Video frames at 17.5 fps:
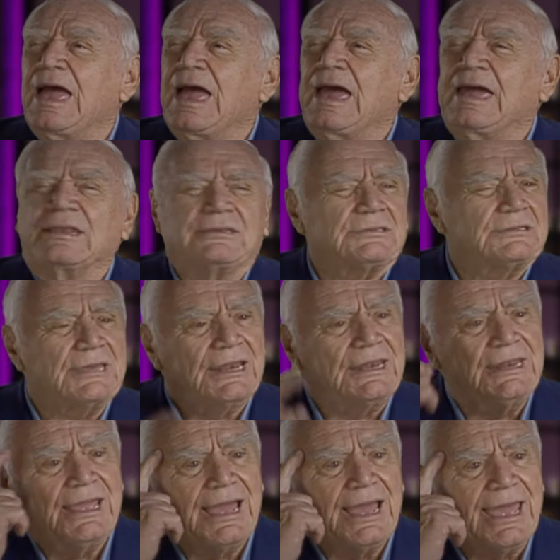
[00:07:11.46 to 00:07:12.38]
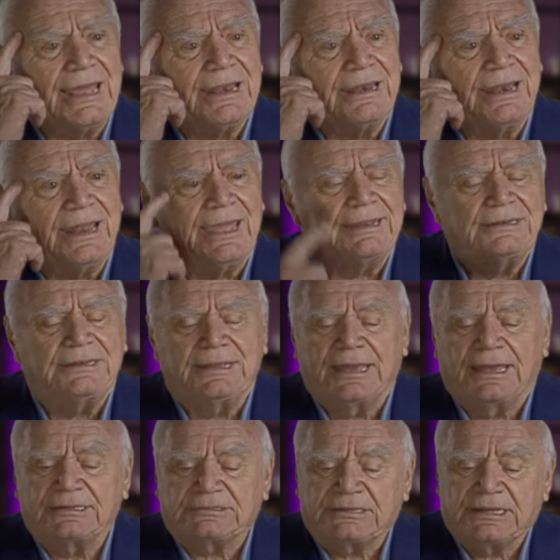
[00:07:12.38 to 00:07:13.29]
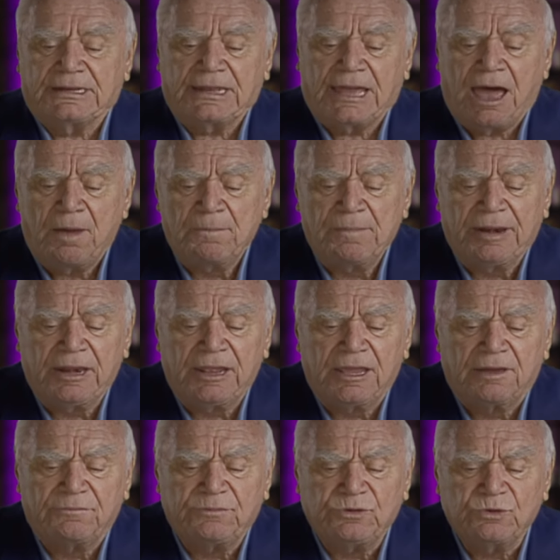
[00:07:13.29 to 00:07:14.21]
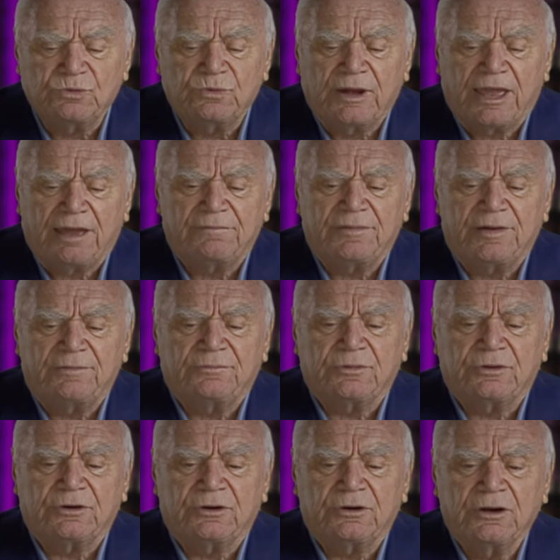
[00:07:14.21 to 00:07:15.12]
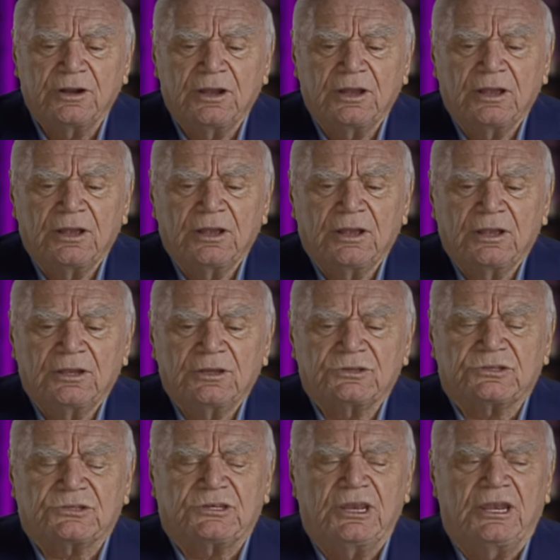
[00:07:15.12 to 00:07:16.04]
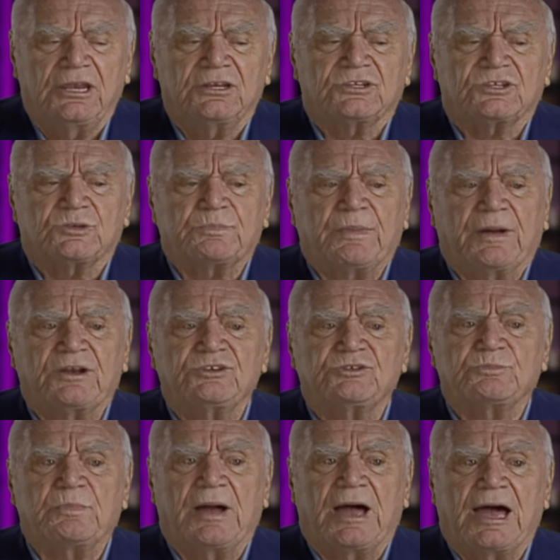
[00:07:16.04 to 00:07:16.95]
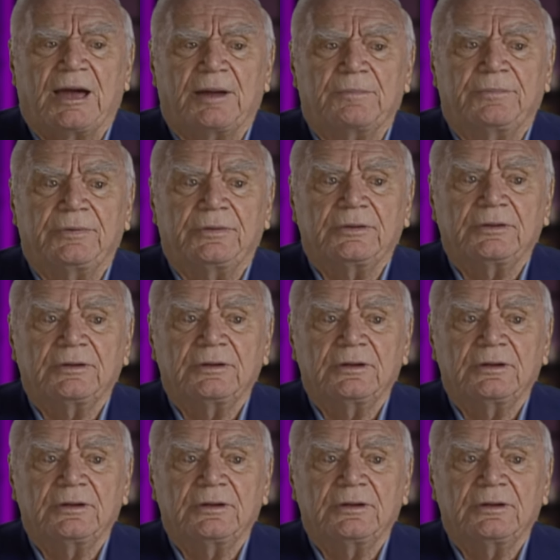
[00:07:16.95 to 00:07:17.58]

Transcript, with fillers: And suddenly I had an idea. I said, how many of you have ever seen SpongeBob?